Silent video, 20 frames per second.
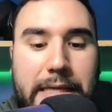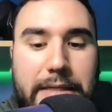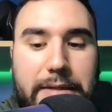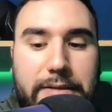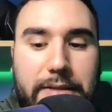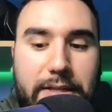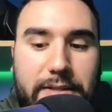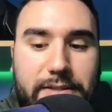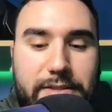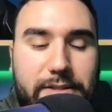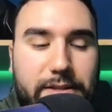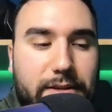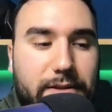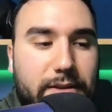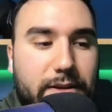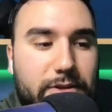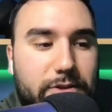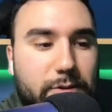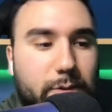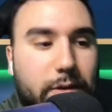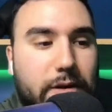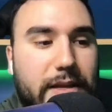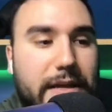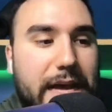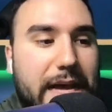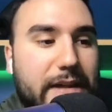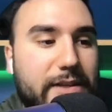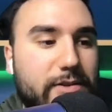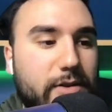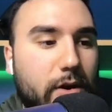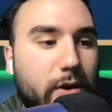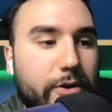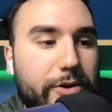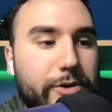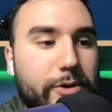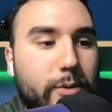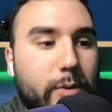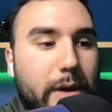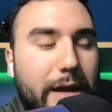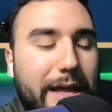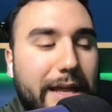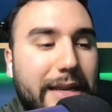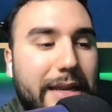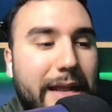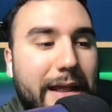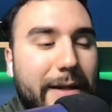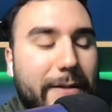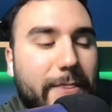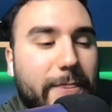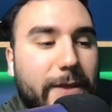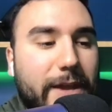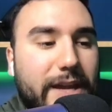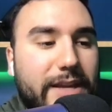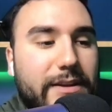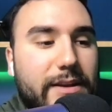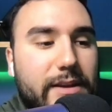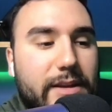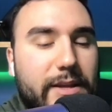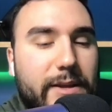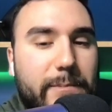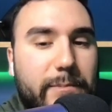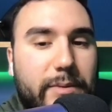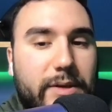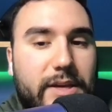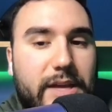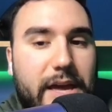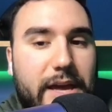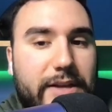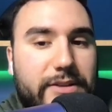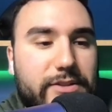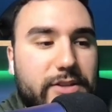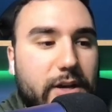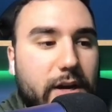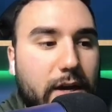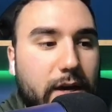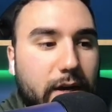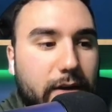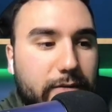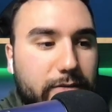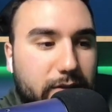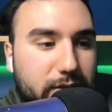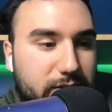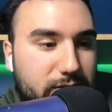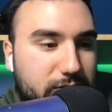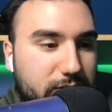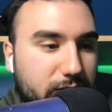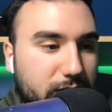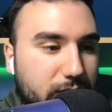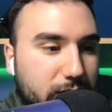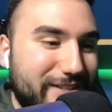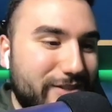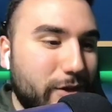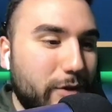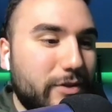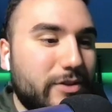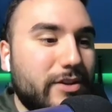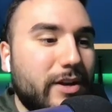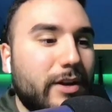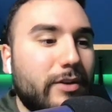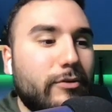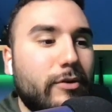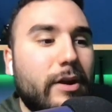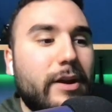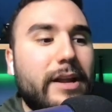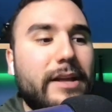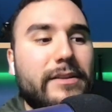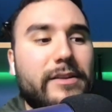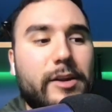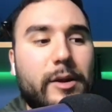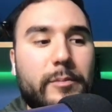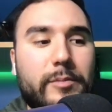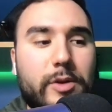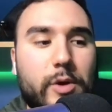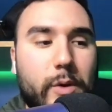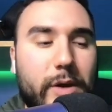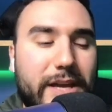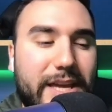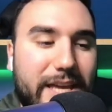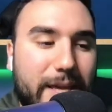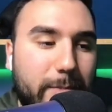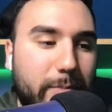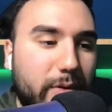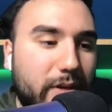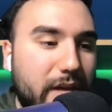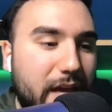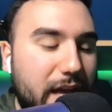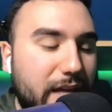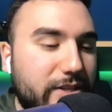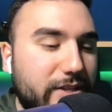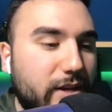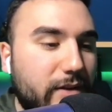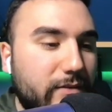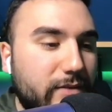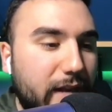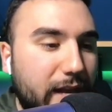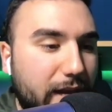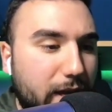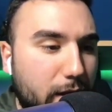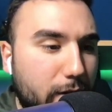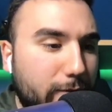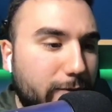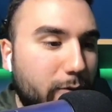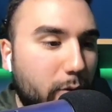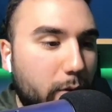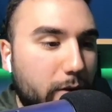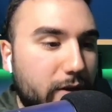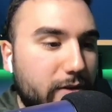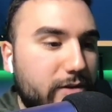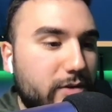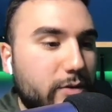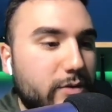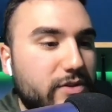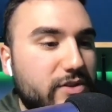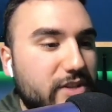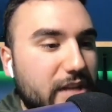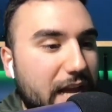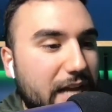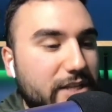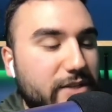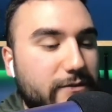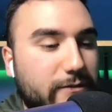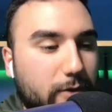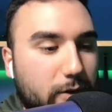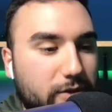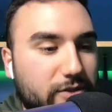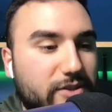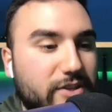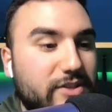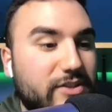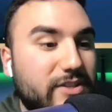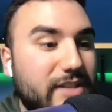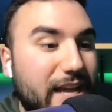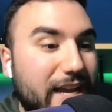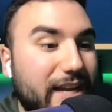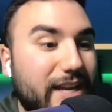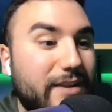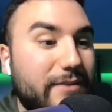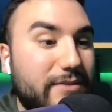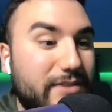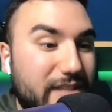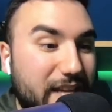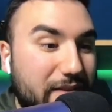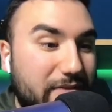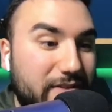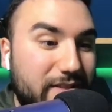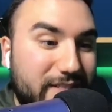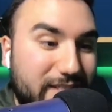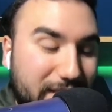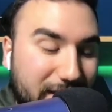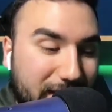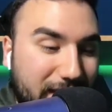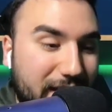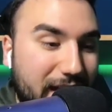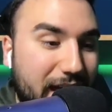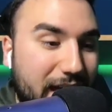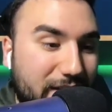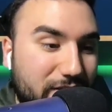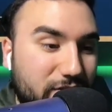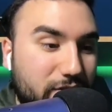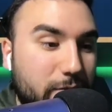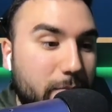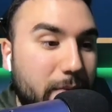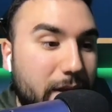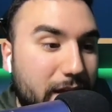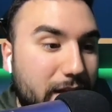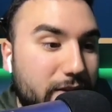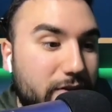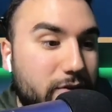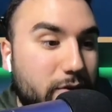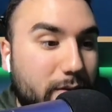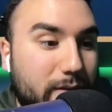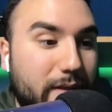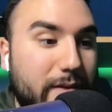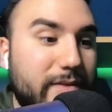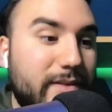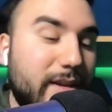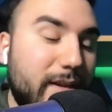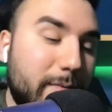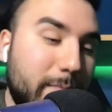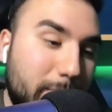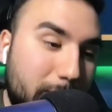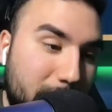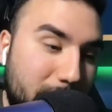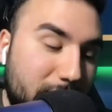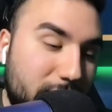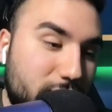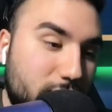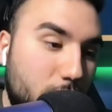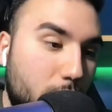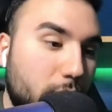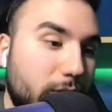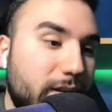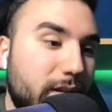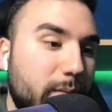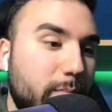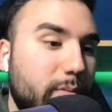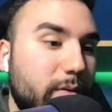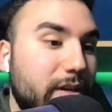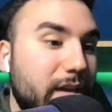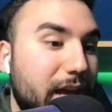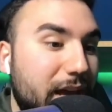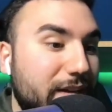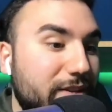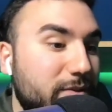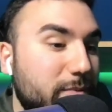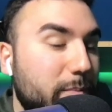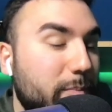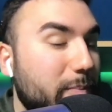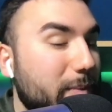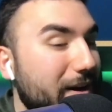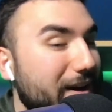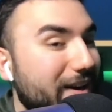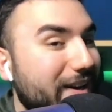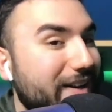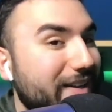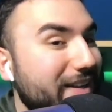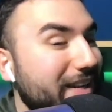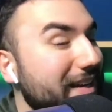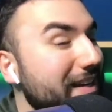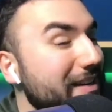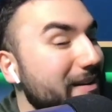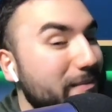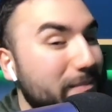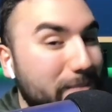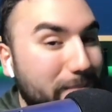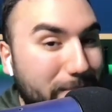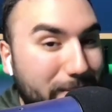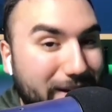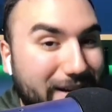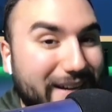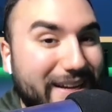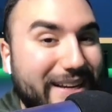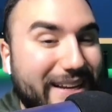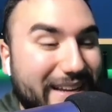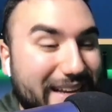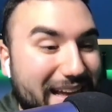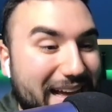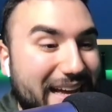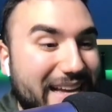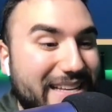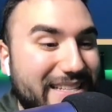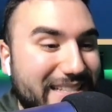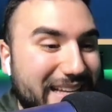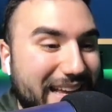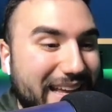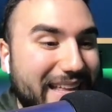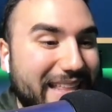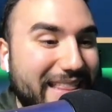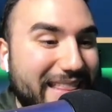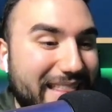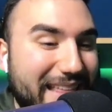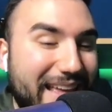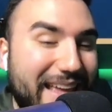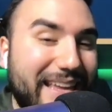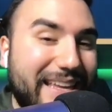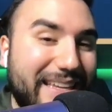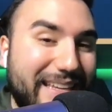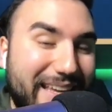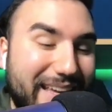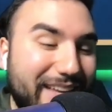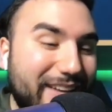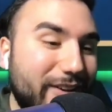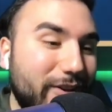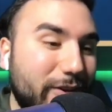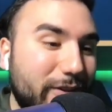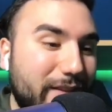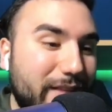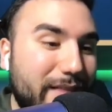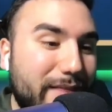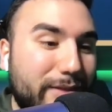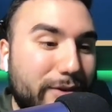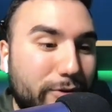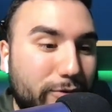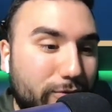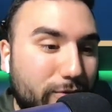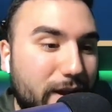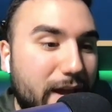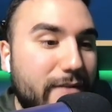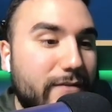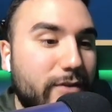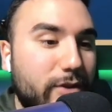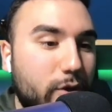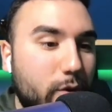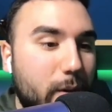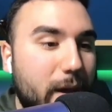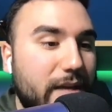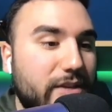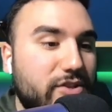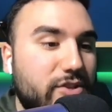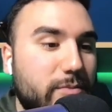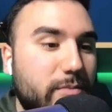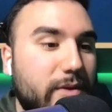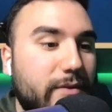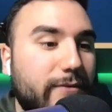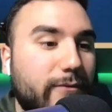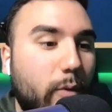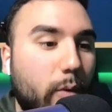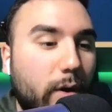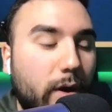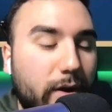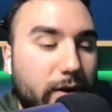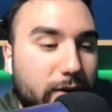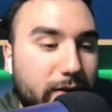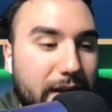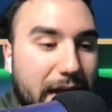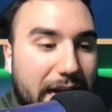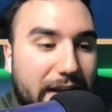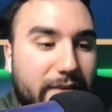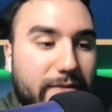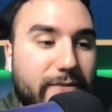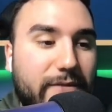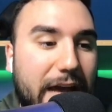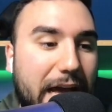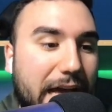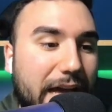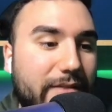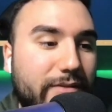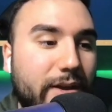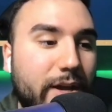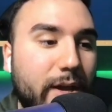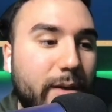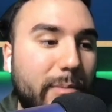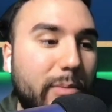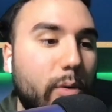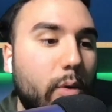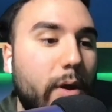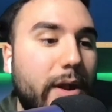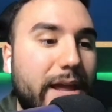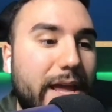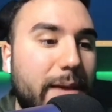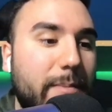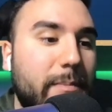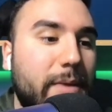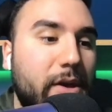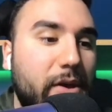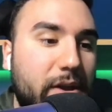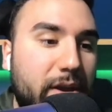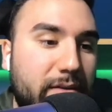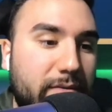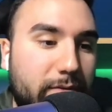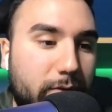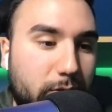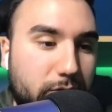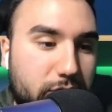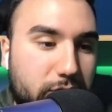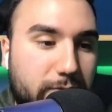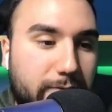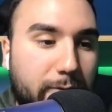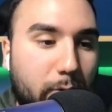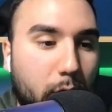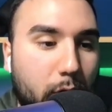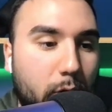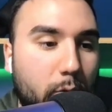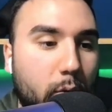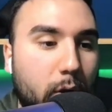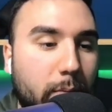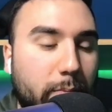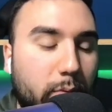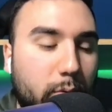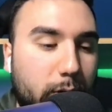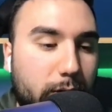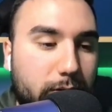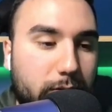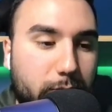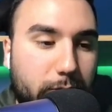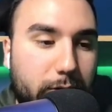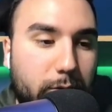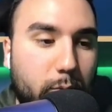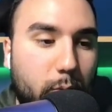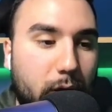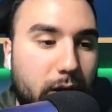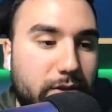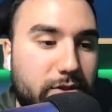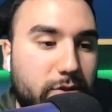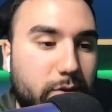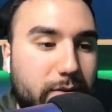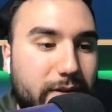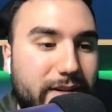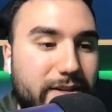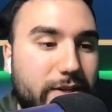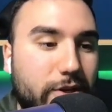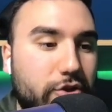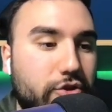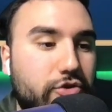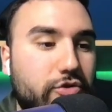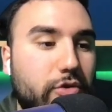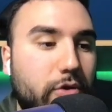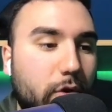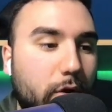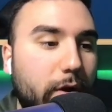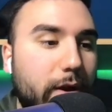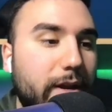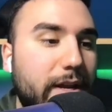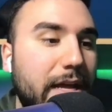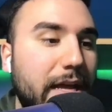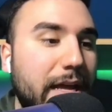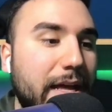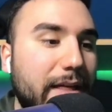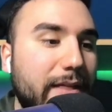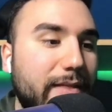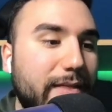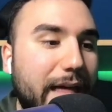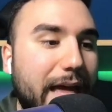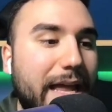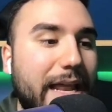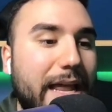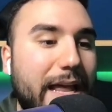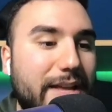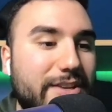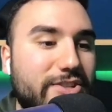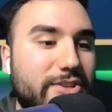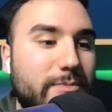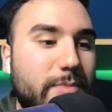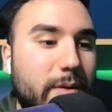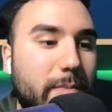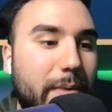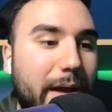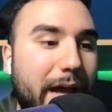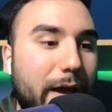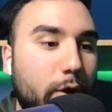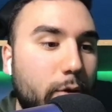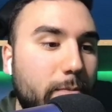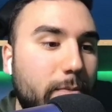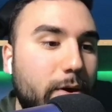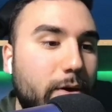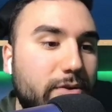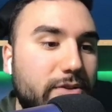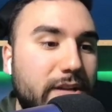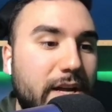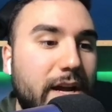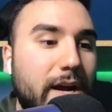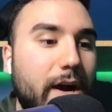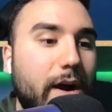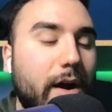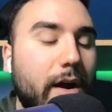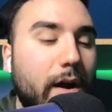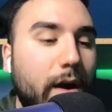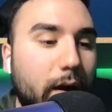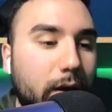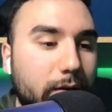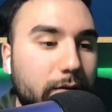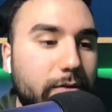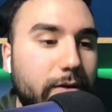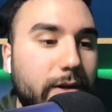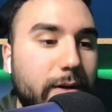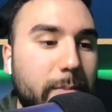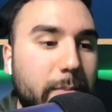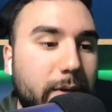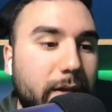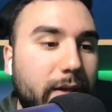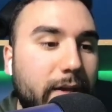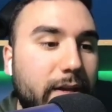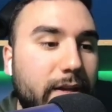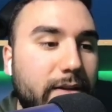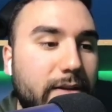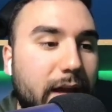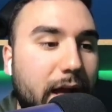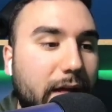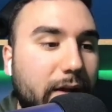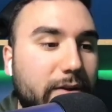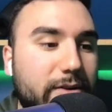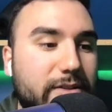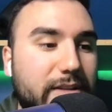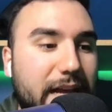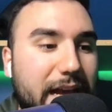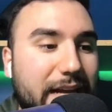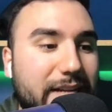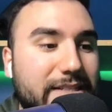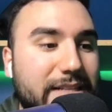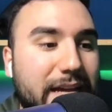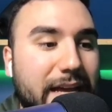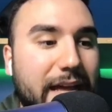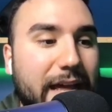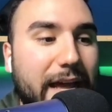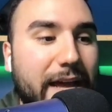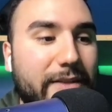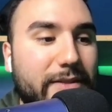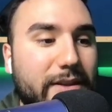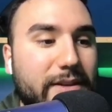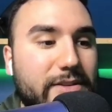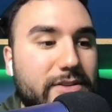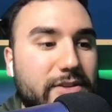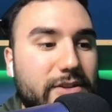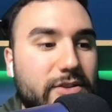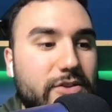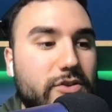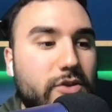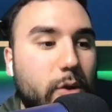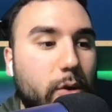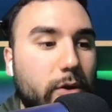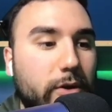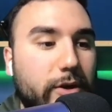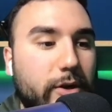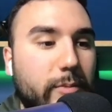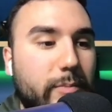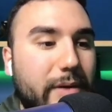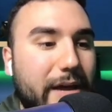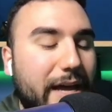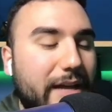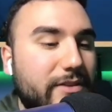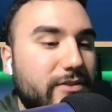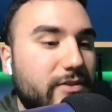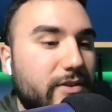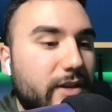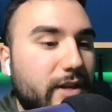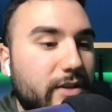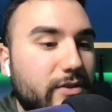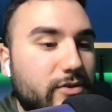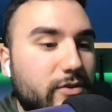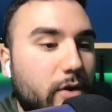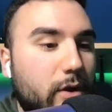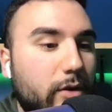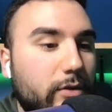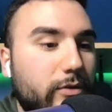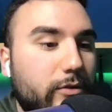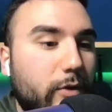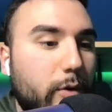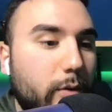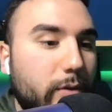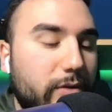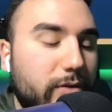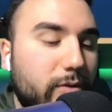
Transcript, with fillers: let's see this one, guys. RUN, they did EPS of, let's see. So Sunrun ended up doing EPS of negative 42 cents versus negative 17 estimated. So they did miss on EPS, but but guys, they killed the revenue estimate. 495.8 million versus 401.31, so they destroyed that estimate by almost 100 million dollars, guys, and they see solar capacity installed growth